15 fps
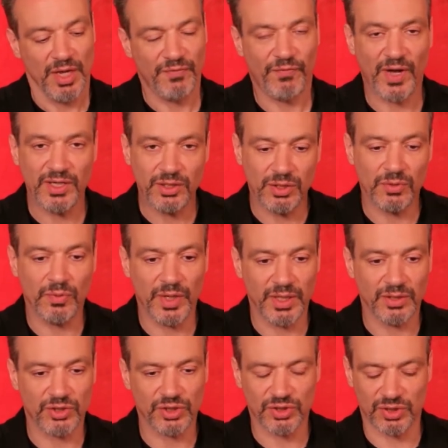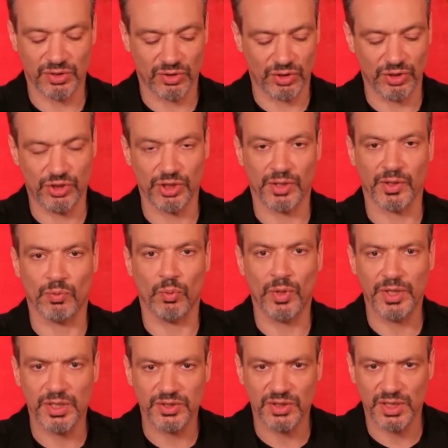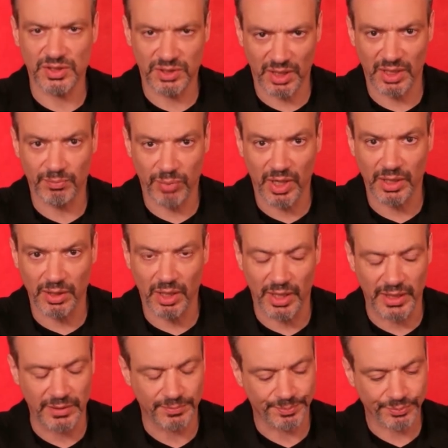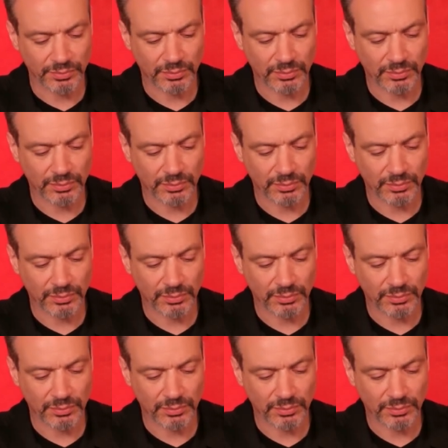if I do a just a generic, what is a standby light?